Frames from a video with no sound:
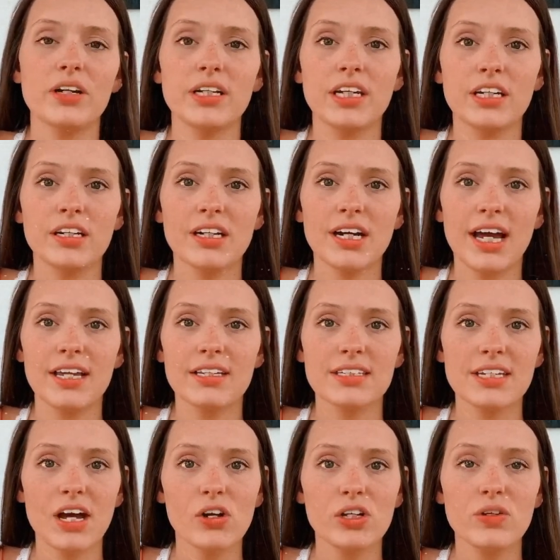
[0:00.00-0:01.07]
here and
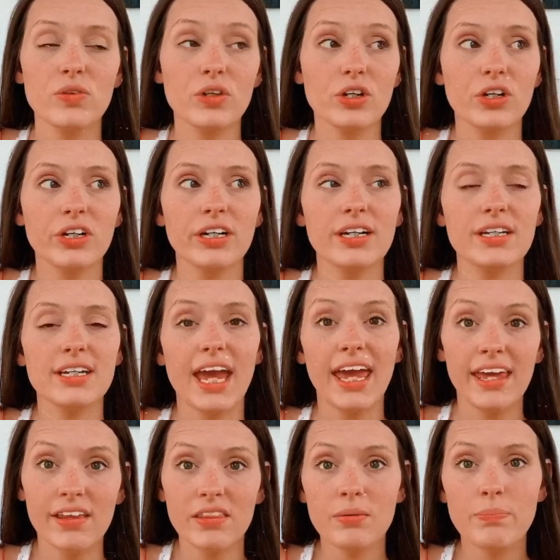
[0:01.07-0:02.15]
tell you the good
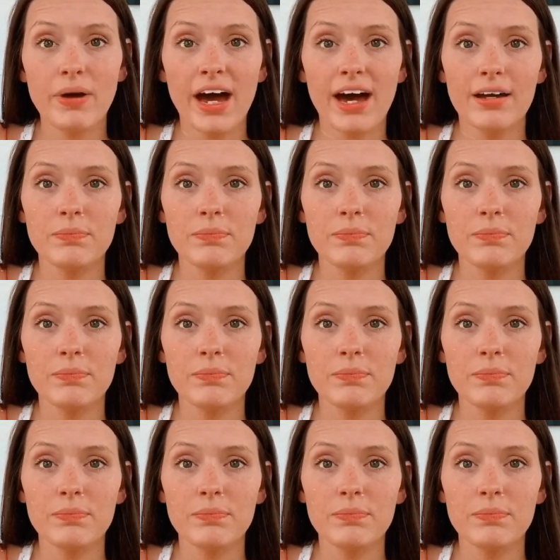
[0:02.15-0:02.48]
and the bad,